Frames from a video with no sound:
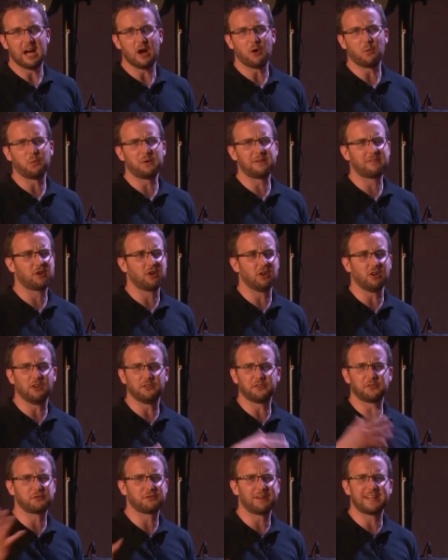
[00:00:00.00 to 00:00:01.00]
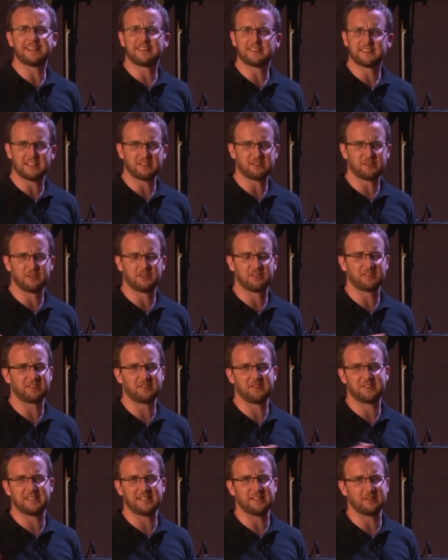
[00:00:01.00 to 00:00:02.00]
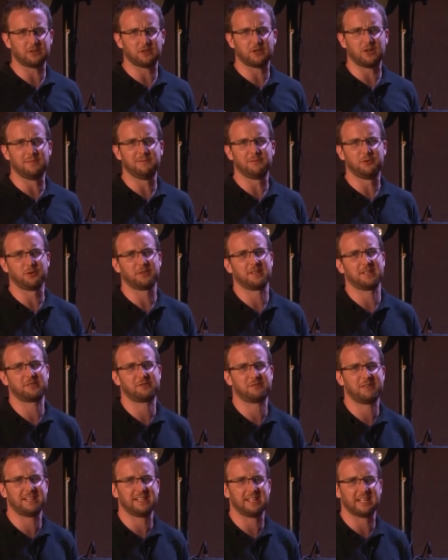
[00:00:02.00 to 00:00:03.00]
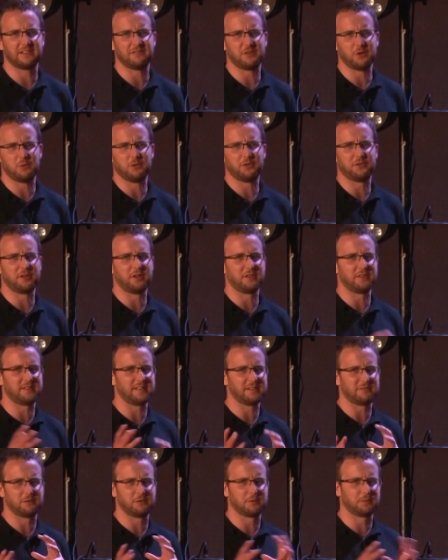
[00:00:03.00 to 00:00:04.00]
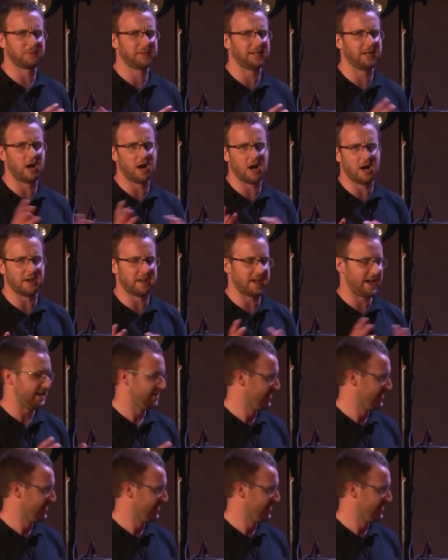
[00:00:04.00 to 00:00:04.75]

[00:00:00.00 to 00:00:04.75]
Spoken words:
We've got lots of training sessions at 088.com/training if you want to know the difference between ArtNet